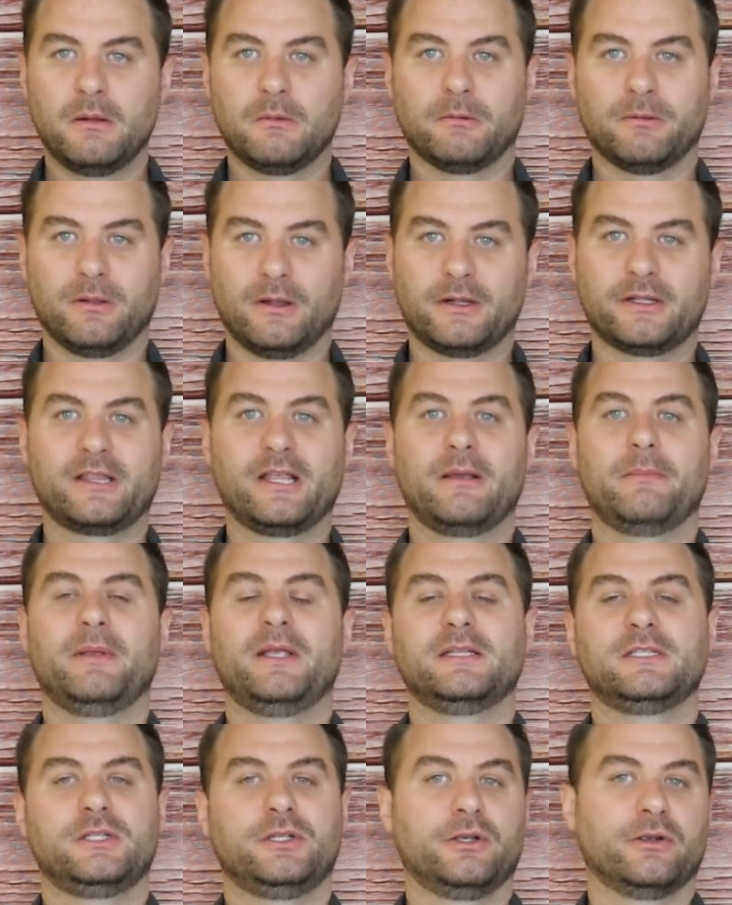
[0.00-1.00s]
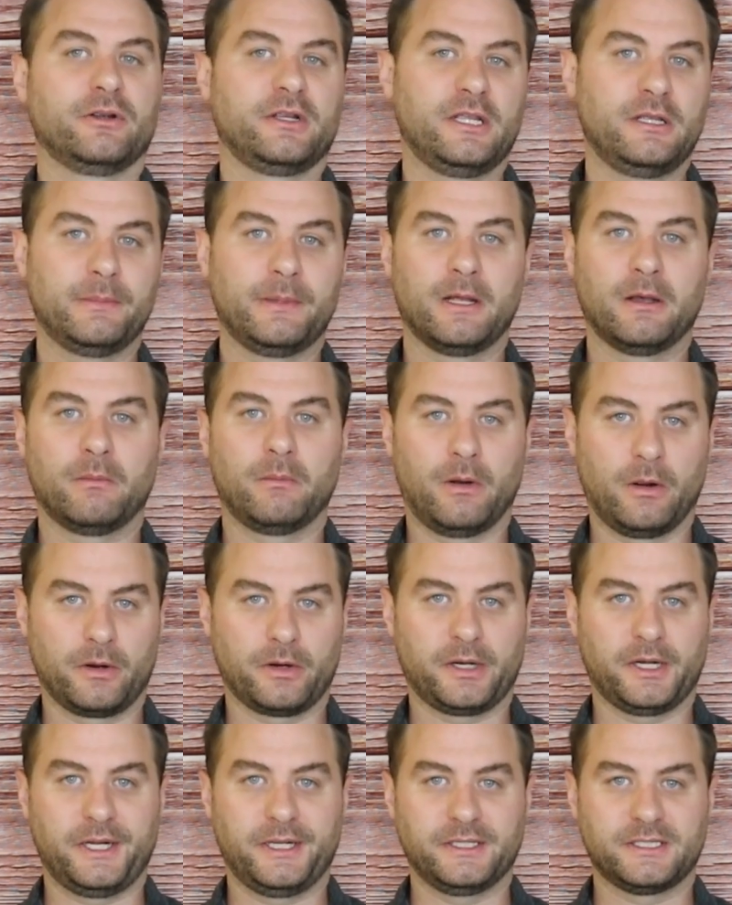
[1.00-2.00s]
plug them into your email
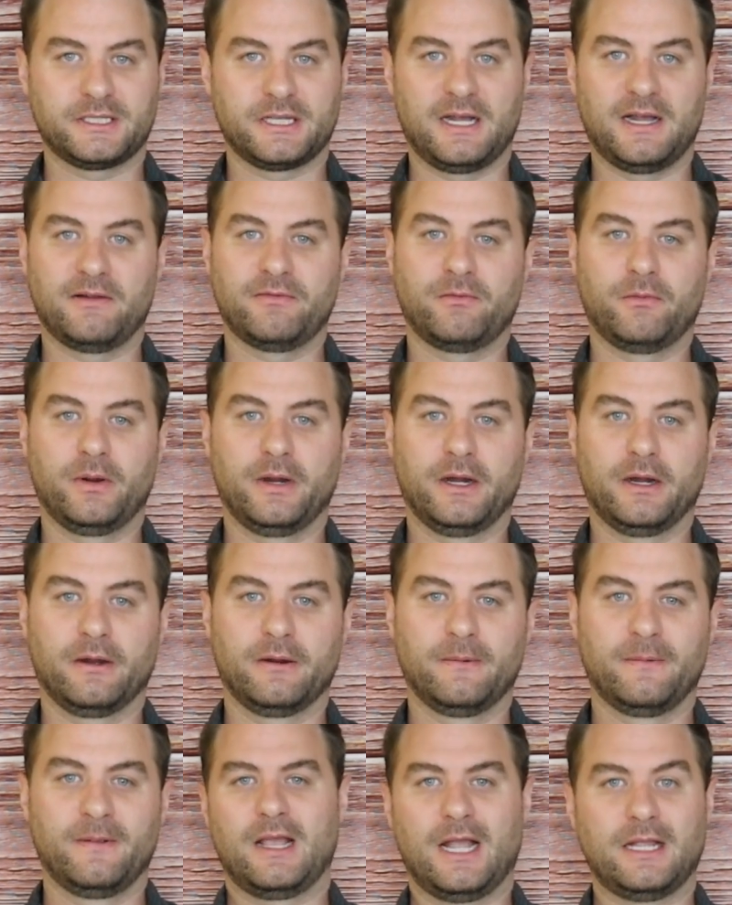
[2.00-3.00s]
marketing software,